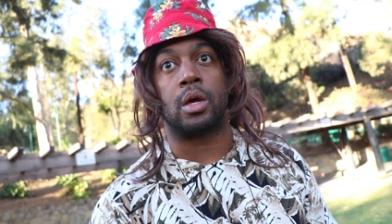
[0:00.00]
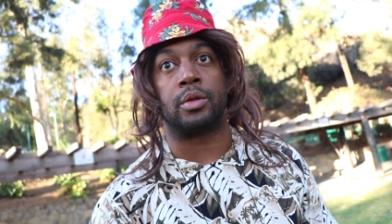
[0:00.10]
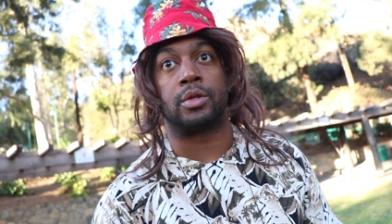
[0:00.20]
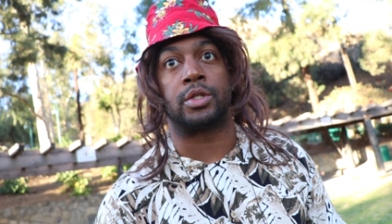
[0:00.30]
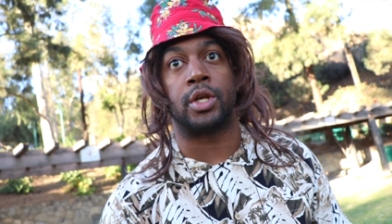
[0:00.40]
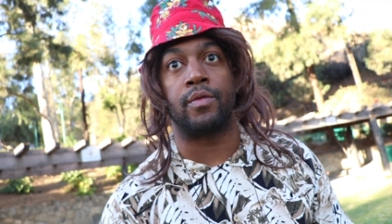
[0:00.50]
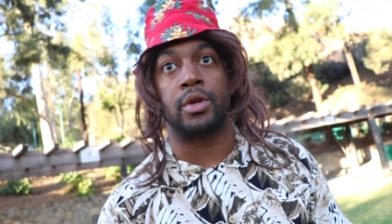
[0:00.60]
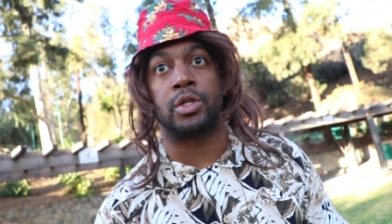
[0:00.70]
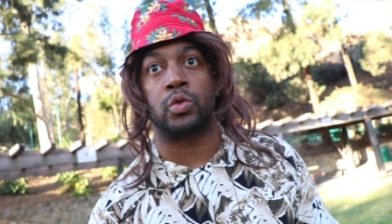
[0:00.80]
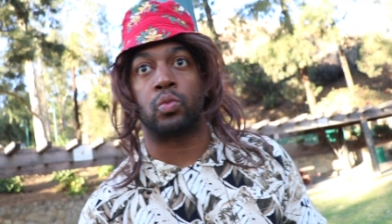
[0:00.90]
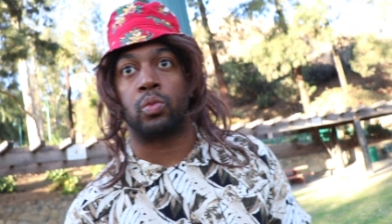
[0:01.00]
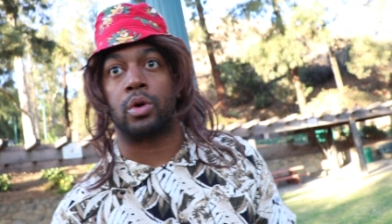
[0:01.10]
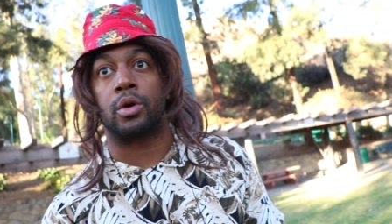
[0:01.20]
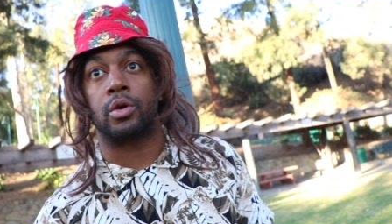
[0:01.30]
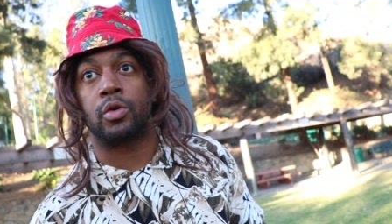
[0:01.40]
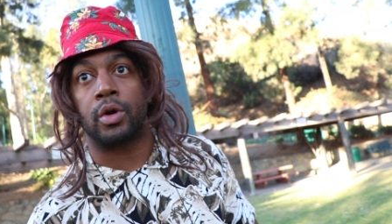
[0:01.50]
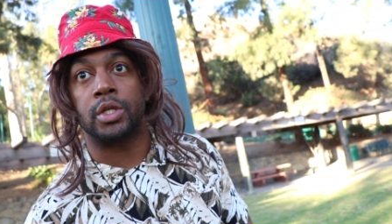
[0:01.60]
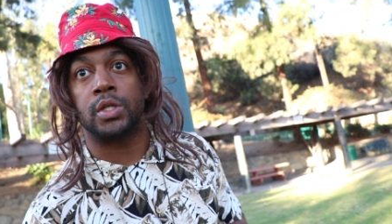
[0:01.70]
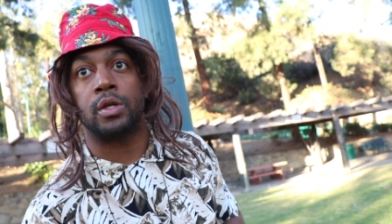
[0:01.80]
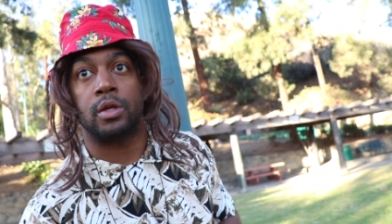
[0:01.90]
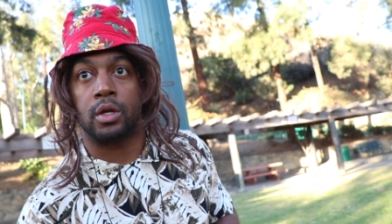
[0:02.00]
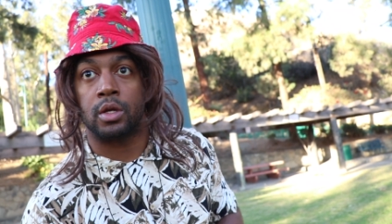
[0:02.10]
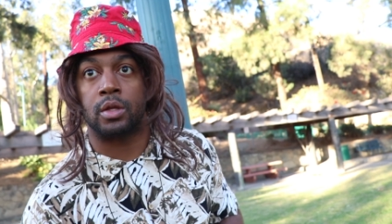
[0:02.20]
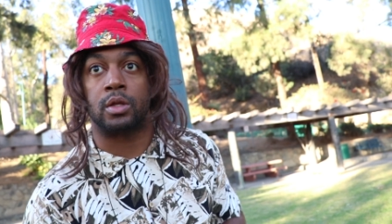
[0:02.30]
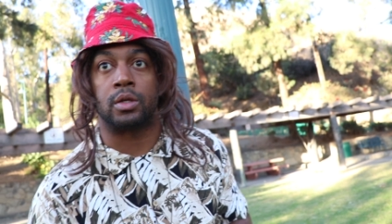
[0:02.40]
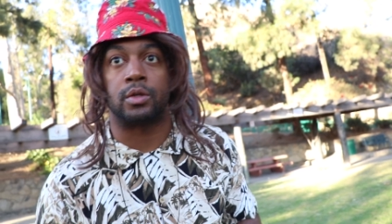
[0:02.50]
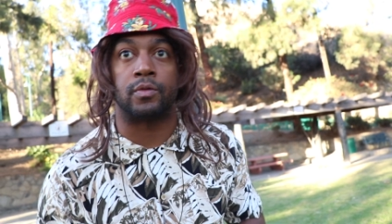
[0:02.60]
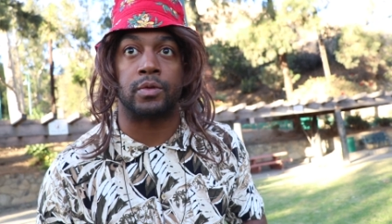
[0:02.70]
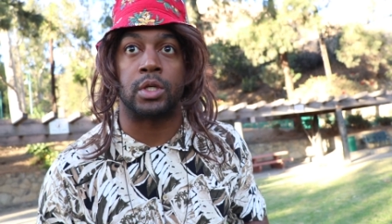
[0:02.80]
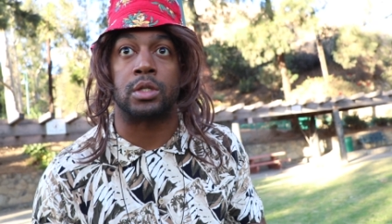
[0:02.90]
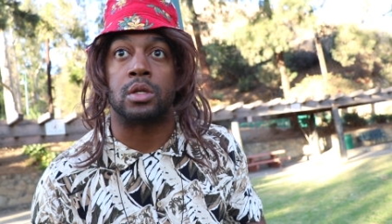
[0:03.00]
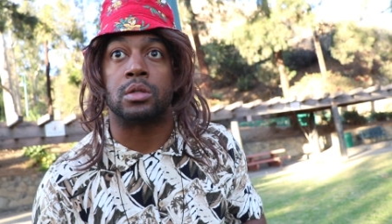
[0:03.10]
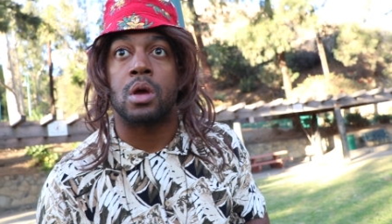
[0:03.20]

The 70s were crazy in the 60s.